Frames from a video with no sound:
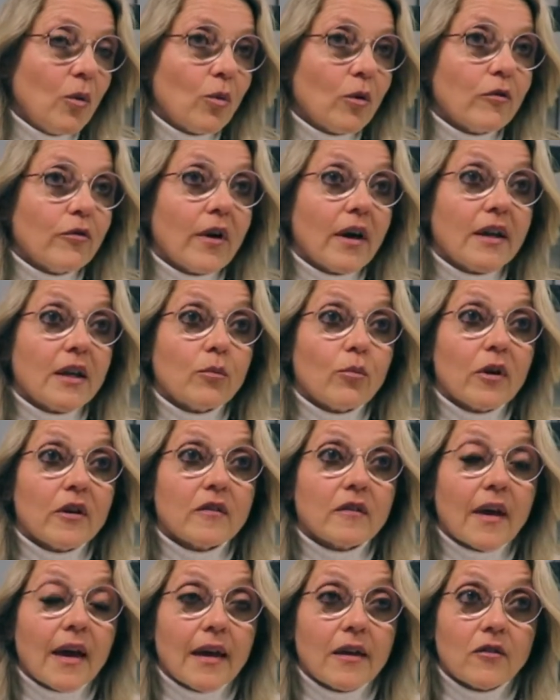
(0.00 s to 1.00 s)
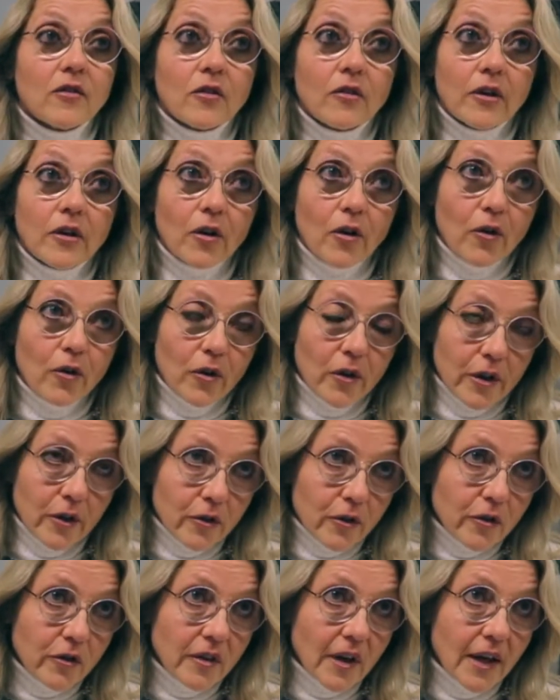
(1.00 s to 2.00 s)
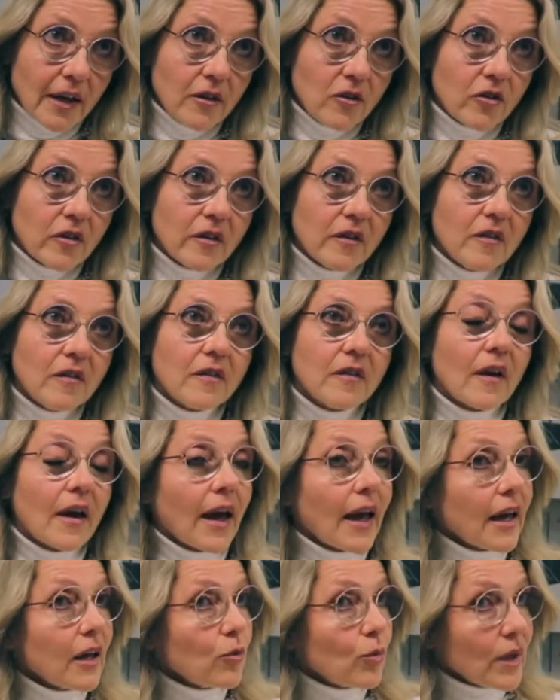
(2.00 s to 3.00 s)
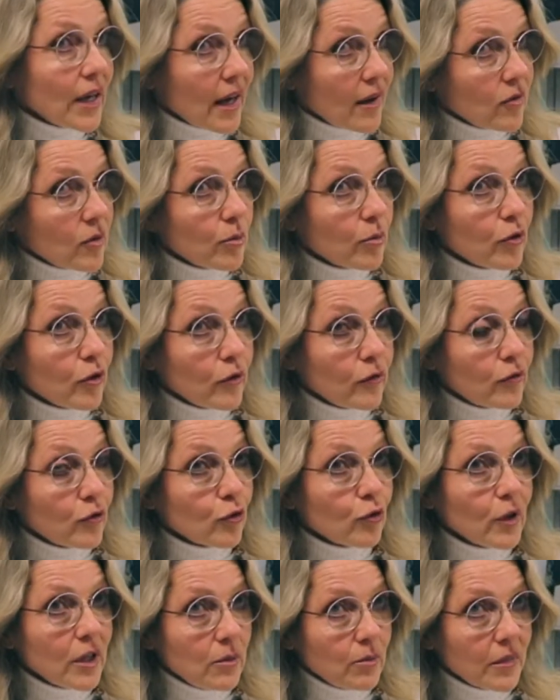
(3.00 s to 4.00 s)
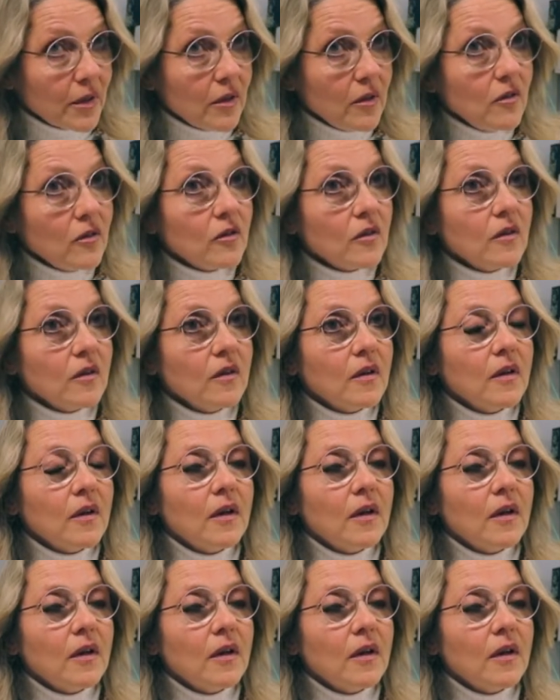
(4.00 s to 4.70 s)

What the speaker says: We're finding breast cancer at earlier stages, and we have improved treatment.